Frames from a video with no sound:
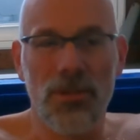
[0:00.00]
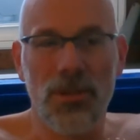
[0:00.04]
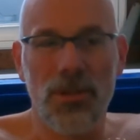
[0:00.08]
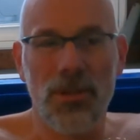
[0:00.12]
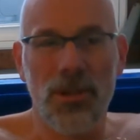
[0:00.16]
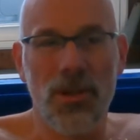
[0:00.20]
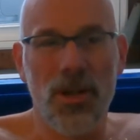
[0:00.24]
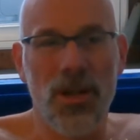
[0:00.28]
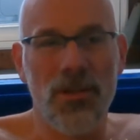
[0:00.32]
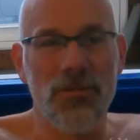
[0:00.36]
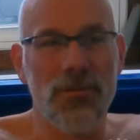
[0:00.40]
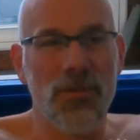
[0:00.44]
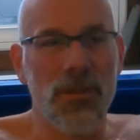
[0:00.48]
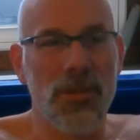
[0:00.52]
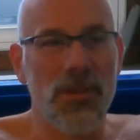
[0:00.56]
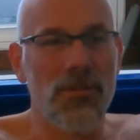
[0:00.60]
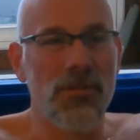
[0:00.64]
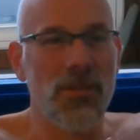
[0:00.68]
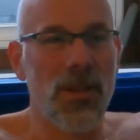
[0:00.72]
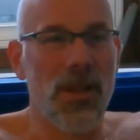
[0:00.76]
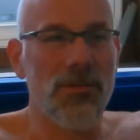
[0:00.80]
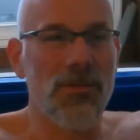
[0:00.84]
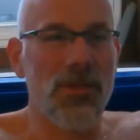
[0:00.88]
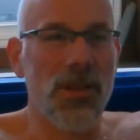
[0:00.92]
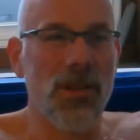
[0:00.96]
You know,
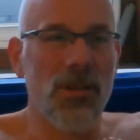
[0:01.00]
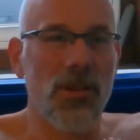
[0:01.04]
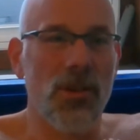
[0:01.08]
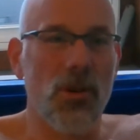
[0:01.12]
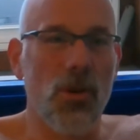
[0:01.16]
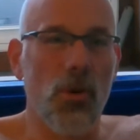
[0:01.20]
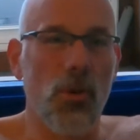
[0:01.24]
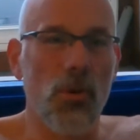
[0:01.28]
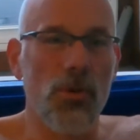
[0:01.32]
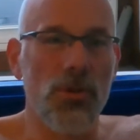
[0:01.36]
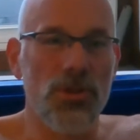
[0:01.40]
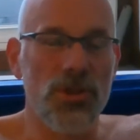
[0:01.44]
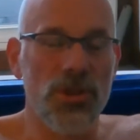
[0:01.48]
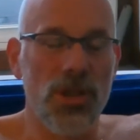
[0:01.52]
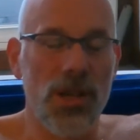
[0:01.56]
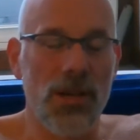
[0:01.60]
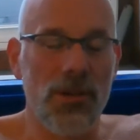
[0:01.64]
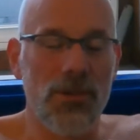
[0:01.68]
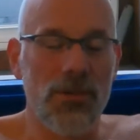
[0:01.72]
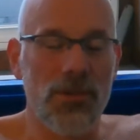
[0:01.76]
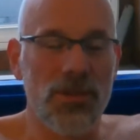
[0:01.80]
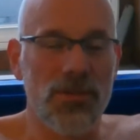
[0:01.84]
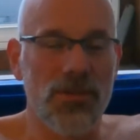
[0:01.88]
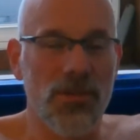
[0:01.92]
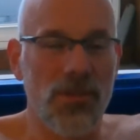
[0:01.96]
I've done cold
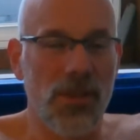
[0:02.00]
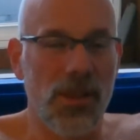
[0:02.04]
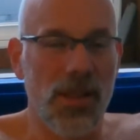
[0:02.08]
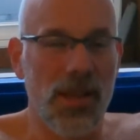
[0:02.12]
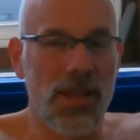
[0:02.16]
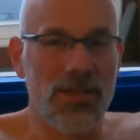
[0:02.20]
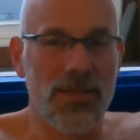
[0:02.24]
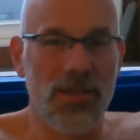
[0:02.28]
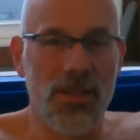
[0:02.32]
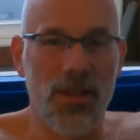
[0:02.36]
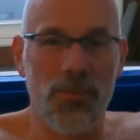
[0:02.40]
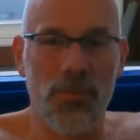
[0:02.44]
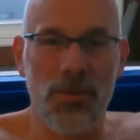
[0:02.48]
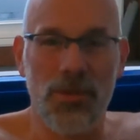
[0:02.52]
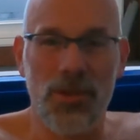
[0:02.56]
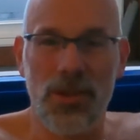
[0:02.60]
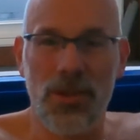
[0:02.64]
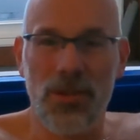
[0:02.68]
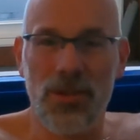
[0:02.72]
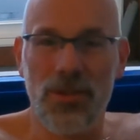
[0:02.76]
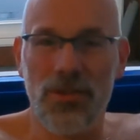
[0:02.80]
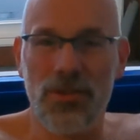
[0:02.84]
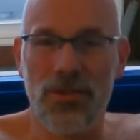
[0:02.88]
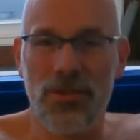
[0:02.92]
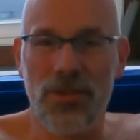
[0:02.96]
showers for the last couple
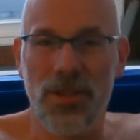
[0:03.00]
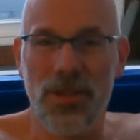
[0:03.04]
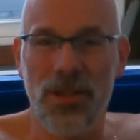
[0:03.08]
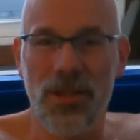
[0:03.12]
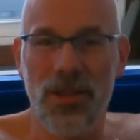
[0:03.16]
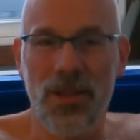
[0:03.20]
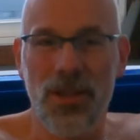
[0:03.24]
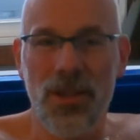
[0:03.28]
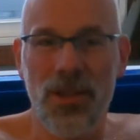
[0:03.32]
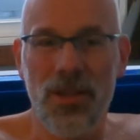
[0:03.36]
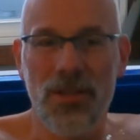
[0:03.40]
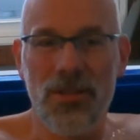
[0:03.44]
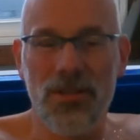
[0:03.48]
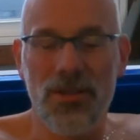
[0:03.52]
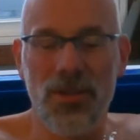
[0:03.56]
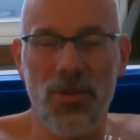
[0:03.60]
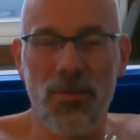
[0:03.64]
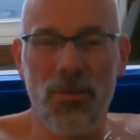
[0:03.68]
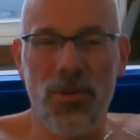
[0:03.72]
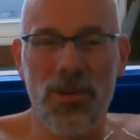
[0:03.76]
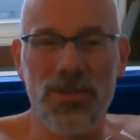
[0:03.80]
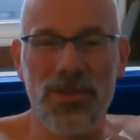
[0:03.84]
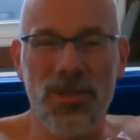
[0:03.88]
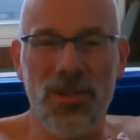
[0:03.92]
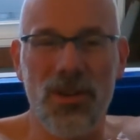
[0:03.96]
years, so it
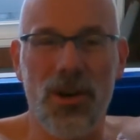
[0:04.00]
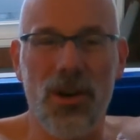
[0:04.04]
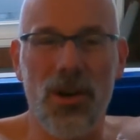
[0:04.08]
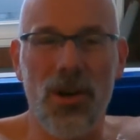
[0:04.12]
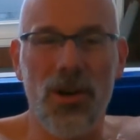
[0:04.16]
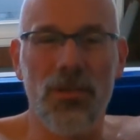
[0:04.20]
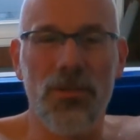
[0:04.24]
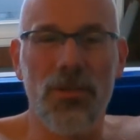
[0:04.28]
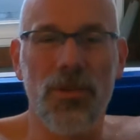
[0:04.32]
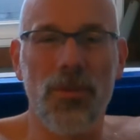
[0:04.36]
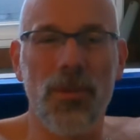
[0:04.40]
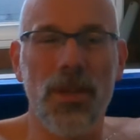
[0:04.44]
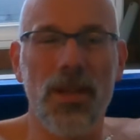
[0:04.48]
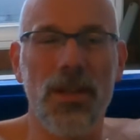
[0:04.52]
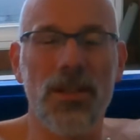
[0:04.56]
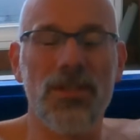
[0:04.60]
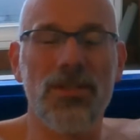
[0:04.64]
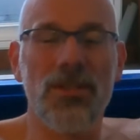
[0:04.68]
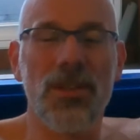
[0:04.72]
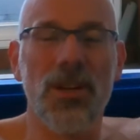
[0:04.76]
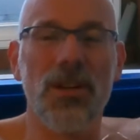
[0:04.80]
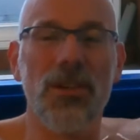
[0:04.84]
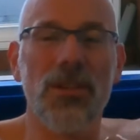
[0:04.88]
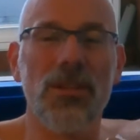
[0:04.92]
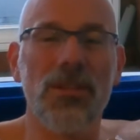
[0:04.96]
wasn't hard for me to
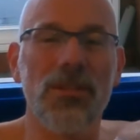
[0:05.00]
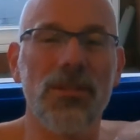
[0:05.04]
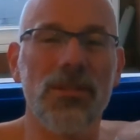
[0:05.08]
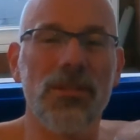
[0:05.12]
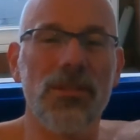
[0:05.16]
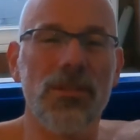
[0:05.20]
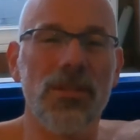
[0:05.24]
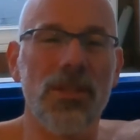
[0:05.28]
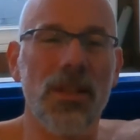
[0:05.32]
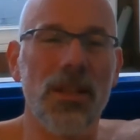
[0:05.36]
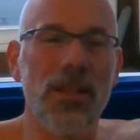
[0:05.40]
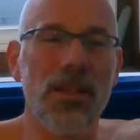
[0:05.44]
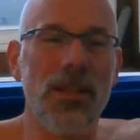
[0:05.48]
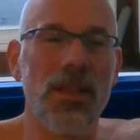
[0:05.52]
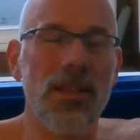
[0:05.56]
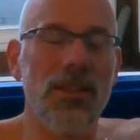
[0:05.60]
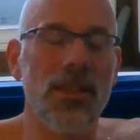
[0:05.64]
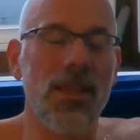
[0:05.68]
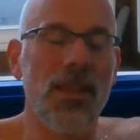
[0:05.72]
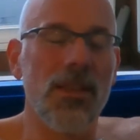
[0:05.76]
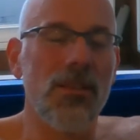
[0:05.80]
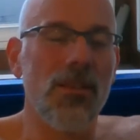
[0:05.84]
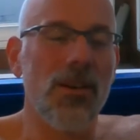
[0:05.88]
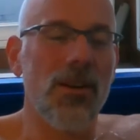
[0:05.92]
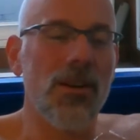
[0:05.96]
start and get
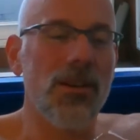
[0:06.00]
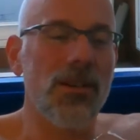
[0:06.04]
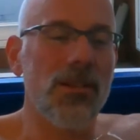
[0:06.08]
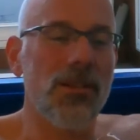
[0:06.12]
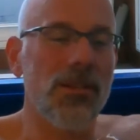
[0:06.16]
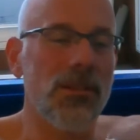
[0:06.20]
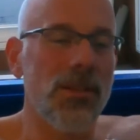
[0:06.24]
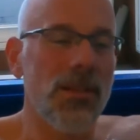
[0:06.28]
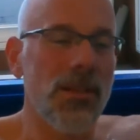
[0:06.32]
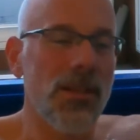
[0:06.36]
that long.